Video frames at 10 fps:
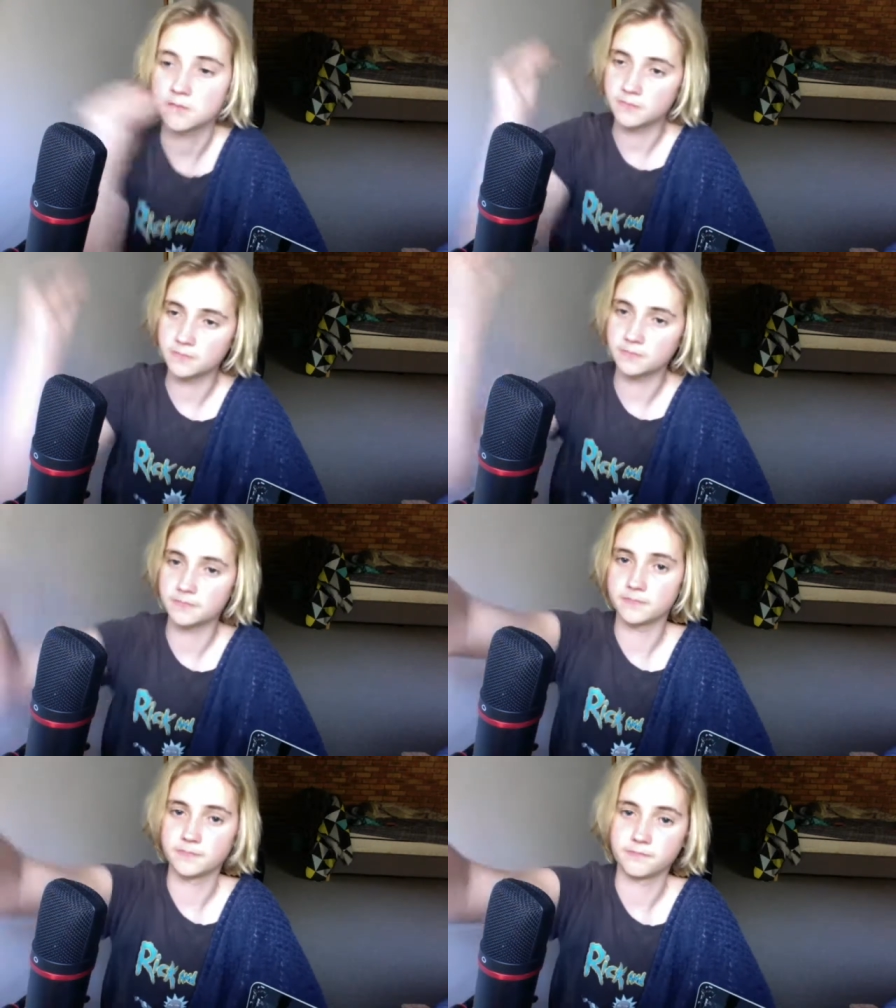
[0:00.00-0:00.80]

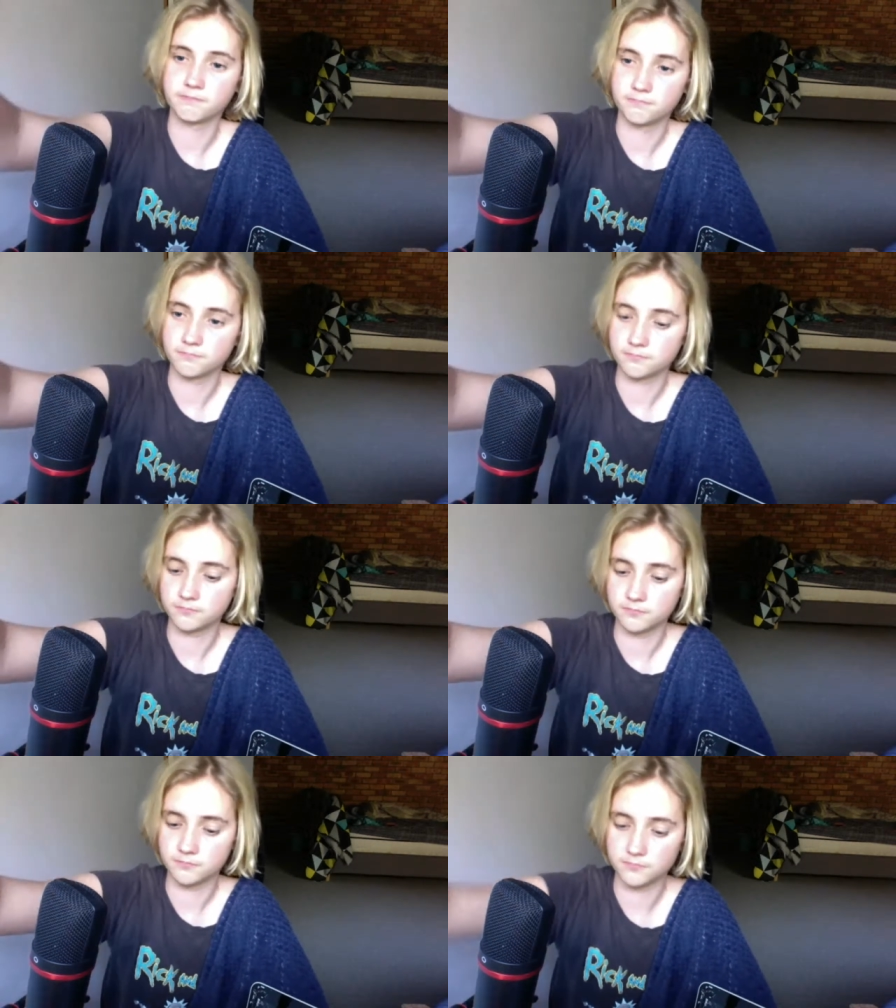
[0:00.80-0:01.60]
Illuminati.
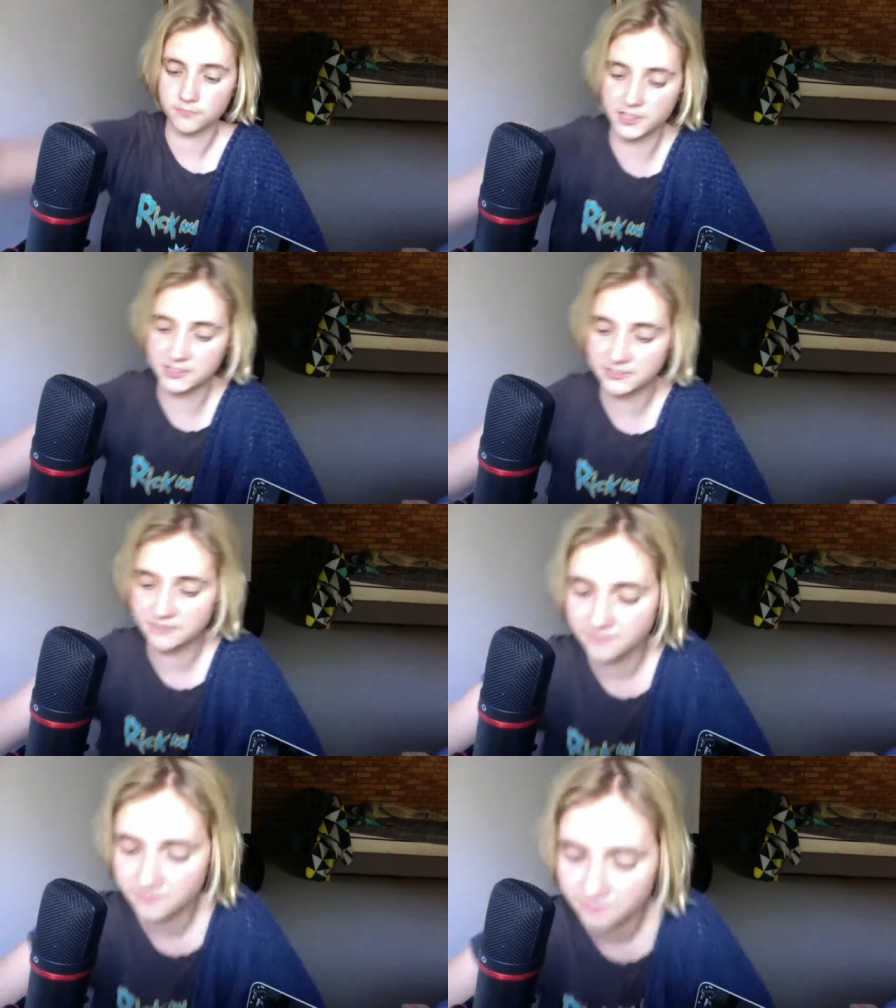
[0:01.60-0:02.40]

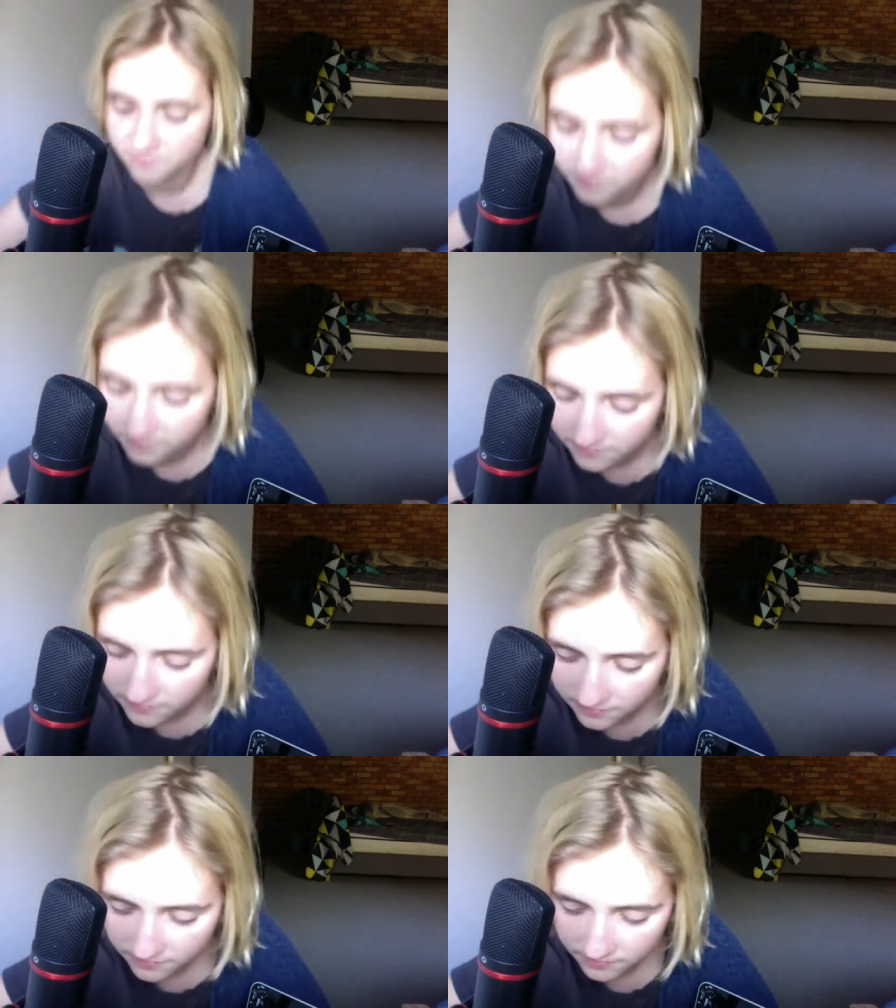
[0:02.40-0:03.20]
Whoops. Anyway.